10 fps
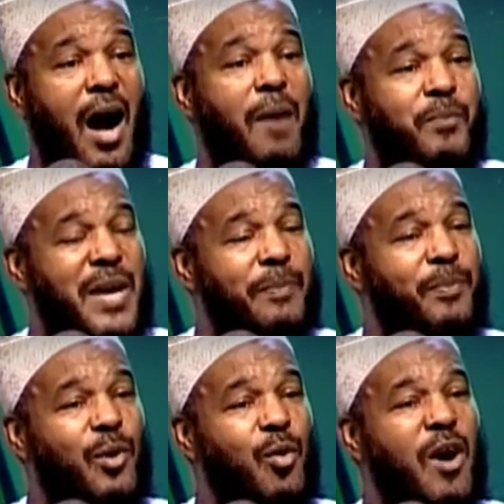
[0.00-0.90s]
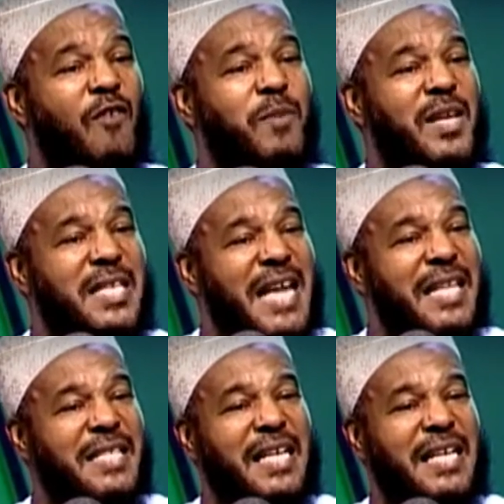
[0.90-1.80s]
are people who have been
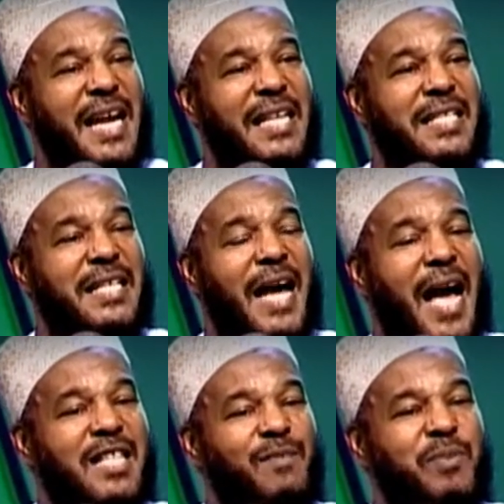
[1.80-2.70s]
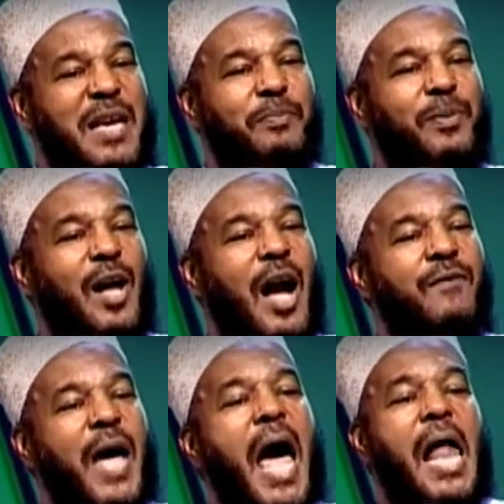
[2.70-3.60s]
designated as people of